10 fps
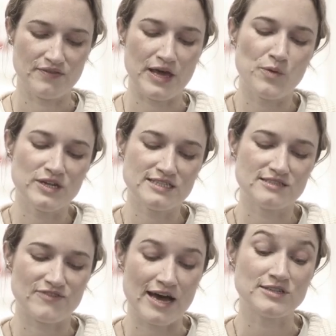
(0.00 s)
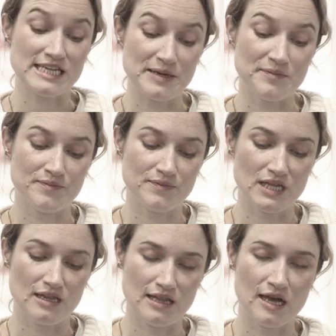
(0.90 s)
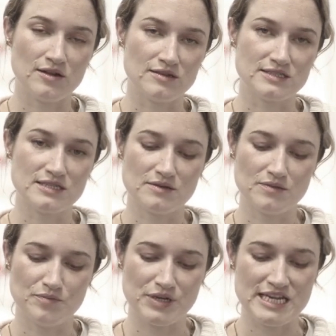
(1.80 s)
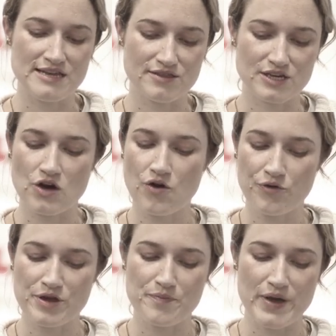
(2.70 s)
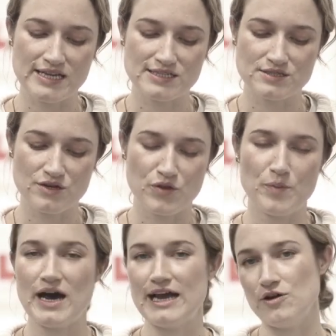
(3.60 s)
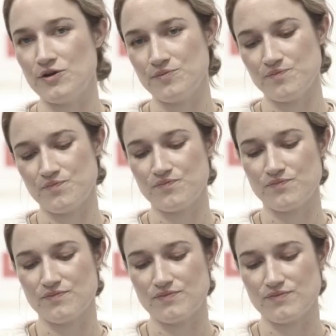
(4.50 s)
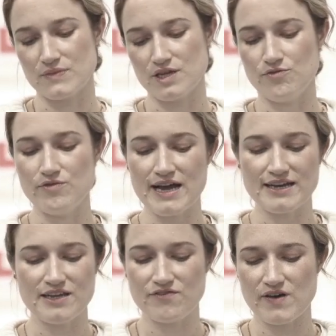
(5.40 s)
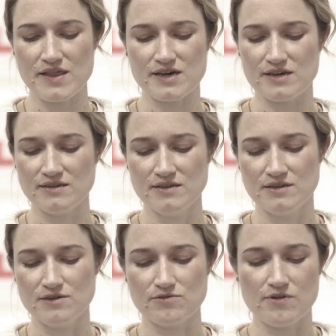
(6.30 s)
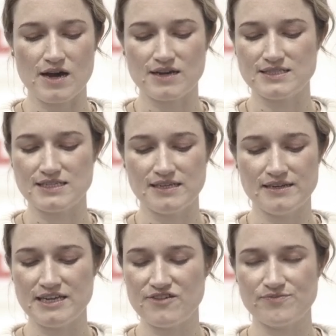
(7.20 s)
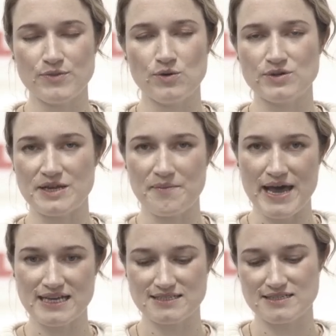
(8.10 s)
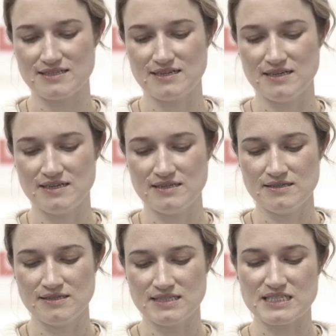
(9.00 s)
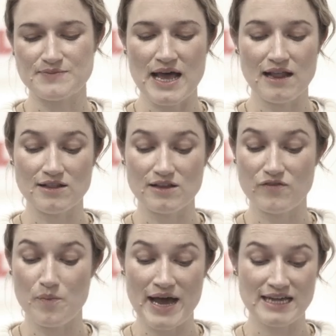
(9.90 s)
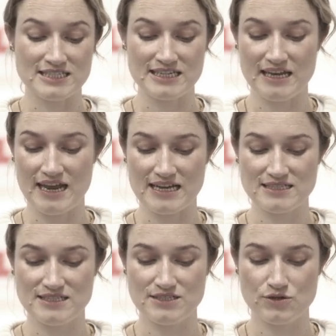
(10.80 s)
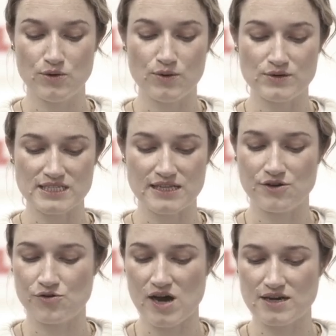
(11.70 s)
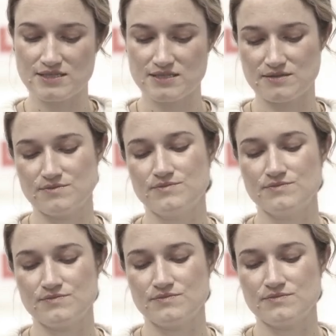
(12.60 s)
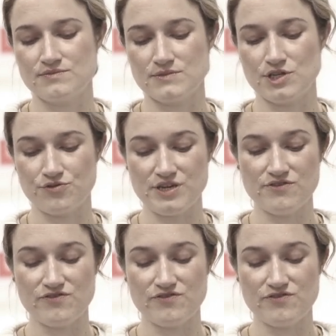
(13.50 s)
They once found him lulled beneath the concrete base of the pylon, raggedy feather, rucked in leaf mould and mess, smell of abandoned nest caught in the grass, green